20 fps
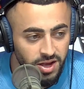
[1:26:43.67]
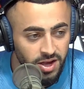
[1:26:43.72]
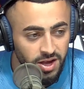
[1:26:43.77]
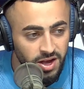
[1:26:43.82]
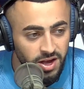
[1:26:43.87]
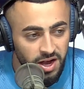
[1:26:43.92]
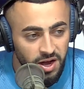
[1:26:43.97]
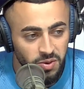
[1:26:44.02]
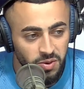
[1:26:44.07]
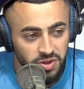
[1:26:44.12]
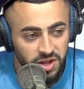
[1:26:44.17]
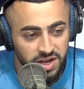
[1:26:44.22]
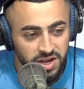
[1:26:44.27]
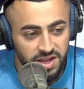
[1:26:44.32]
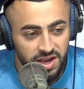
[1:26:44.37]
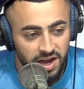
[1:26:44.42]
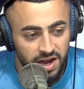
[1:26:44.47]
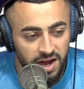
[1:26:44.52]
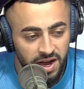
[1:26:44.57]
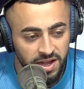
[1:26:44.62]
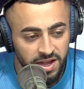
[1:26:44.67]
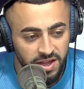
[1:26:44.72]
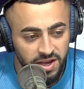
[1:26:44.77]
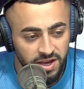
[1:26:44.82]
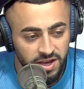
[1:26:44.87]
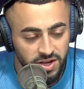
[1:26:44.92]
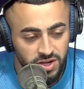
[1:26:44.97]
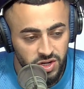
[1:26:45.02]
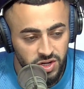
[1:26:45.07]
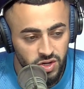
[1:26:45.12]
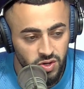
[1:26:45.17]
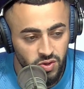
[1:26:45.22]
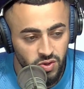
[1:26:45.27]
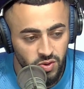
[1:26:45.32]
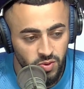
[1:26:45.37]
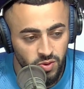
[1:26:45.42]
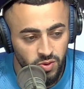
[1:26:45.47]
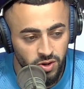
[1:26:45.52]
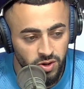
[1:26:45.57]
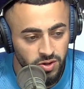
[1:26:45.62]
I would like to highlight and show the
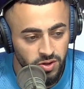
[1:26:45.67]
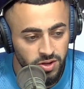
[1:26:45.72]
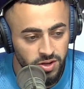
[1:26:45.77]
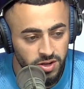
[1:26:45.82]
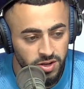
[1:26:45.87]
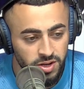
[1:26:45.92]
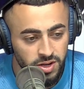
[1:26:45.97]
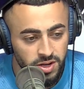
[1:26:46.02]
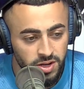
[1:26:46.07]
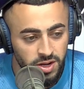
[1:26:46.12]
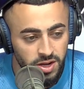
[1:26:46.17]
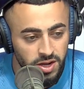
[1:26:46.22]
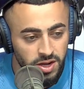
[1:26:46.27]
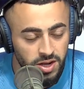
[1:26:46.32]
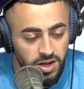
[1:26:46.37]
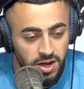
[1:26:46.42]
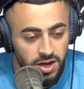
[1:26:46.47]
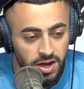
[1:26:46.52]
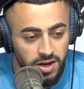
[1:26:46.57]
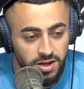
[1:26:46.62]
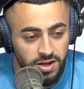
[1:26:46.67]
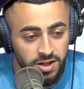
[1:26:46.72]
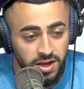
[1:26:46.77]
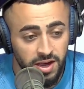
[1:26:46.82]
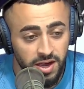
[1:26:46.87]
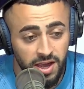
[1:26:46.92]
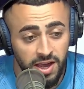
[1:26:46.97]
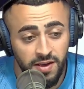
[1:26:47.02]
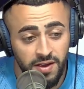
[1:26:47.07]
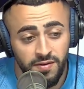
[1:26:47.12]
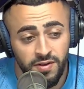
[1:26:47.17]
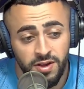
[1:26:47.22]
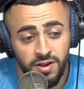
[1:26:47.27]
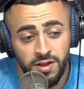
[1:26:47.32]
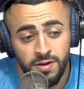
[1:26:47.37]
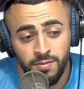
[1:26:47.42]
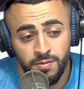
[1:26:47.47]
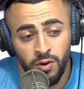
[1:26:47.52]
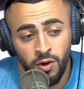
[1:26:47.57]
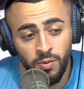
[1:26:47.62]
world. And kind of like, even in
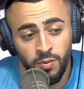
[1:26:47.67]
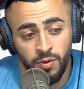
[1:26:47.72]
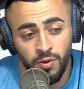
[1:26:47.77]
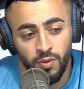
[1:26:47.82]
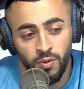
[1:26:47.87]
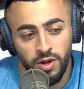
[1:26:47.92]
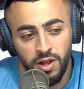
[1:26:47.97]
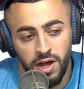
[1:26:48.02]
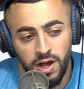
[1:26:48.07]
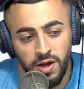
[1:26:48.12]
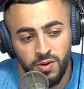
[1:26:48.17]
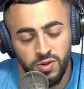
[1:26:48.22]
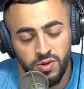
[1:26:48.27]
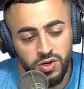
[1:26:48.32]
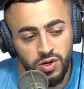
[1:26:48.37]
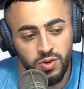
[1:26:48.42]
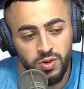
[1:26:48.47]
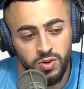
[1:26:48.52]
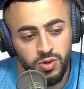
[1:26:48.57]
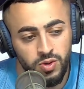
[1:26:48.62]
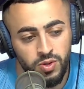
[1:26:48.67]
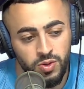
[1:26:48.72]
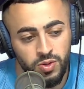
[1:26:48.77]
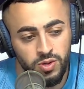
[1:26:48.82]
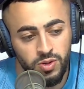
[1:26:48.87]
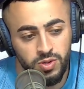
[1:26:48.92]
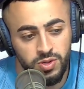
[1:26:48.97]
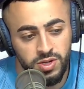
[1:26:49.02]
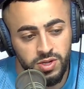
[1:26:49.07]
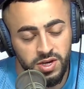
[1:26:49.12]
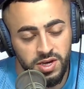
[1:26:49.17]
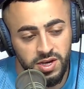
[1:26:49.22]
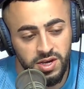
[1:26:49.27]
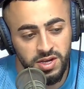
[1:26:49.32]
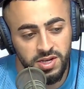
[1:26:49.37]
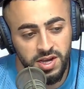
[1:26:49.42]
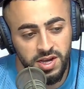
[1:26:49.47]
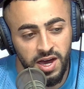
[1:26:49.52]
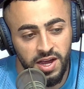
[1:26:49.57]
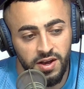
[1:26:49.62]
the moment while I was going through those
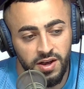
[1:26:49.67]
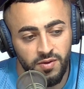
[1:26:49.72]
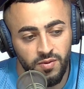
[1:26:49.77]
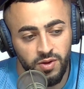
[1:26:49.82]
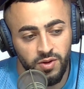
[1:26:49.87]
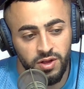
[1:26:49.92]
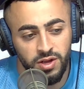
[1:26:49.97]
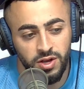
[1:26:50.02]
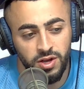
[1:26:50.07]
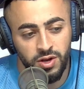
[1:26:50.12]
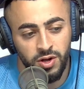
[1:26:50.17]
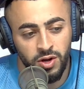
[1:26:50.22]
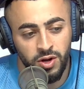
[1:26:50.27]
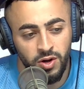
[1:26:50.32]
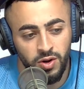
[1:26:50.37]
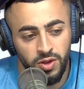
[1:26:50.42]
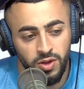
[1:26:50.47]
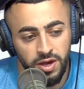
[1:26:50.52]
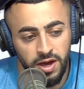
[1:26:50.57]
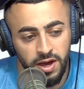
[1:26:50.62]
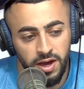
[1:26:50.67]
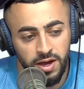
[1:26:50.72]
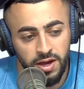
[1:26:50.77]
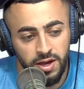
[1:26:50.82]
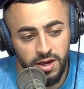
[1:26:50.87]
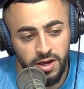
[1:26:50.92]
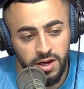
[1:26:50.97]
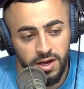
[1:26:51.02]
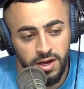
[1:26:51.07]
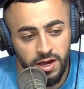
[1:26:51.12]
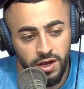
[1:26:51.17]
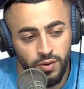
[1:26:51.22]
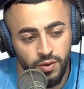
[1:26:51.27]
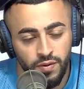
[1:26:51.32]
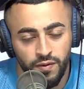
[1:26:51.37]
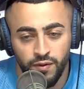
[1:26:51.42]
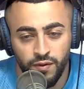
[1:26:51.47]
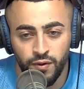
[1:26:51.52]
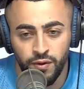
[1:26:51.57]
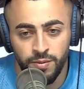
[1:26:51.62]
things, I didn't really know that it would
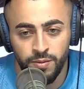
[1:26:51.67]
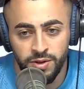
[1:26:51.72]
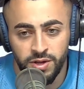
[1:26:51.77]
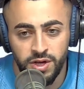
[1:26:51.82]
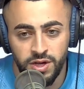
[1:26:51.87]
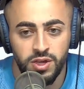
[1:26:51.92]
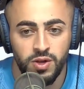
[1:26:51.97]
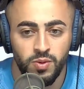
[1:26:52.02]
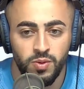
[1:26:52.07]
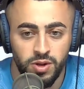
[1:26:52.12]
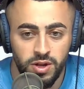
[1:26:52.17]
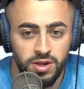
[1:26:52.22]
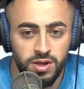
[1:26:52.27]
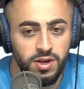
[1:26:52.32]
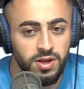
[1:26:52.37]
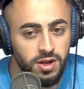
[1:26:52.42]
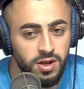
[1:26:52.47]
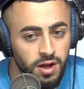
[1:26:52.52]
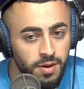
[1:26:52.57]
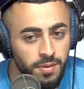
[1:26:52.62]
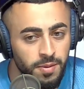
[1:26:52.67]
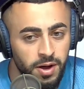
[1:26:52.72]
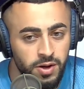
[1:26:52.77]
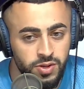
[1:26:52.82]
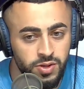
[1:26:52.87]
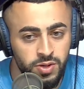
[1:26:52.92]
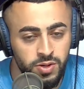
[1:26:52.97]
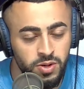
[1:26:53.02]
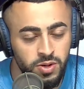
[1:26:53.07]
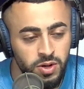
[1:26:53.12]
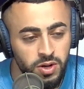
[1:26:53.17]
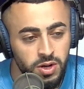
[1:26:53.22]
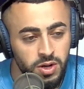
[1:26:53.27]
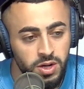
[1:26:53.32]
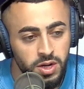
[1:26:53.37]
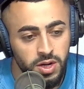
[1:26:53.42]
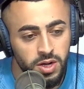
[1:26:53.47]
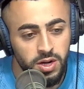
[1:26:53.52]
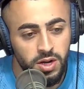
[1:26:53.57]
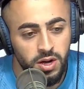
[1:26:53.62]
formulate to what it did come out to.
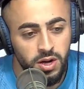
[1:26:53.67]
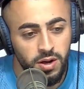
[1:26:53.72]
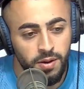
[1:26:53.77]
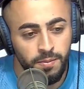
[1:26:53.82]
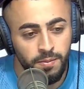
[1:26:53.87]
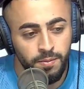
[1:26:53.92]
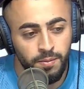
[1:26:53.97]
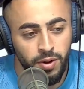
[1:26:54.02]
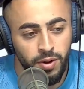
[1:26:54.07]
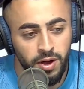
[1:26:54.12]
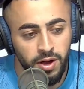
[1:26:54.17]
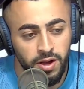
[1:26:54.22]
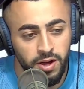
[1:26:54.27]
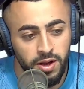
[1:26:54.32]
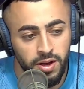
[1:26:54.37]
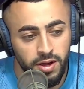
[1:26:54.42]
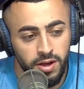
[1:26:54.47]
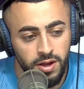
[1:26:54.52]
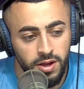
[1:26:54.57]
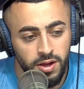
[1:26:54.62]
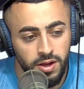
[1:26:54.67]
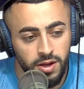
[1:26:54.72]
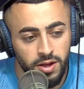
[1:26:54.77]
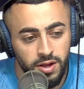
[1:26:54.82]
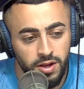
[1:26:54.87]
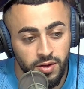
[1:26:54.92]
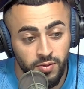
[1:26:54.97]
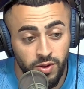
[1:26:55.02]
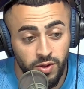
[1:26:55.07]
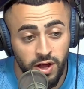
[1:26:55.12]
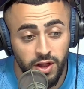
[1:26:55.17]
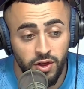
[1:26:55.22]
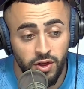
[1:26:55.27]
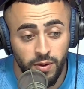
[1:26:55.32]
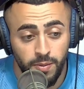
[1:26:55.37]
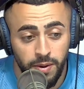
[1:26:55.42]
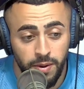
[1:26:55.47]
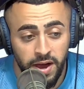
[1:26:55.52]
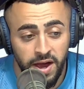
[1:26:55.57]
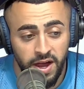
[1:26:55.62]
But when I
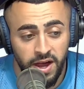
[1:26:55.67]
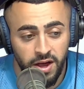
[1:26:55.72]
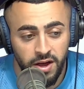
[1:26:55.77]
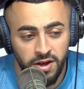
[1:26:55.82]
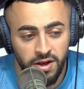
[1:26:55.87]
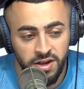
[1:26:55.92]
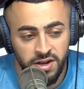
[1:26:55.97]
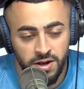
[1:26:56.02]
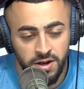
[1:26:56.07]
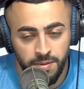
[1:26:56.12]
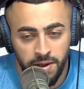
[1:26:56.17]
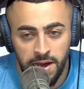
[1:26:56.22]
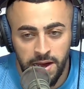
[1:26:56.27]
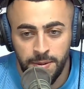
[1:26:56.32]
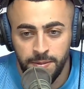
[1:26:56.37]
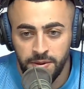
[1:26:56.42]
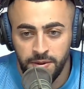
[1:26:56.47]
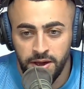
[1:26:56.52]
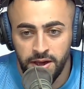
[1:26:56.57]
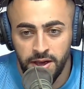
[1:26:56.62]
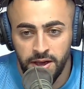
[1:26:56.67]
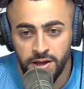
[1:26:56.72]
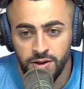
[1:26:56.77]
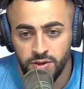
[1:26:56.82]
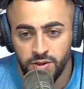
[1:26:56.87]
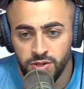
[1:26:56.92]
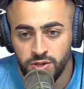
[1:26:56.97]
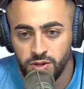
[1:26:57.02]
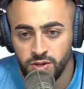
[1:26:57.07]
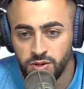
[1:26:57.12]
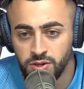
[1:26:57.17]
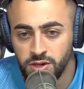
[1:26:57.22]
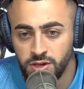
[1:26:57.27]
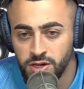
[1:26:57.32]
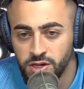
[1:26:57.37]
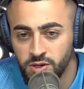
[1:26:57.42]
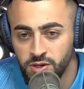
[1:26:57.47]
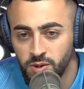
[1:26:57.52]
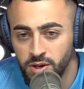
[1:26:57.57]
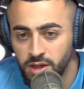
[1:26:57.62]
look back on it, I'm happy I handled certain
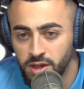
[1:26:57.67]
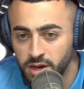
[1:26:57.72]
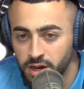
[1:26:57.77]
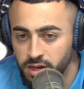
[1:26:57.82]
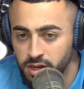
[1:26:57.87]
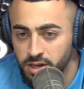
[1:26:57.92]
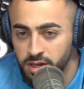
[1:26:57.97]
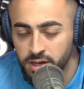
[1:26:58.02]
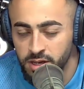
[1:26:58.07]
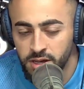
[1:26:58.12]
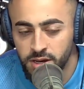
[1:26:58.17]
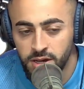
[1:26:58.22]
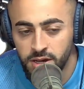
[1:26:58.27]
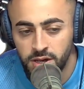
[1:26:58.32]
things the way that I did.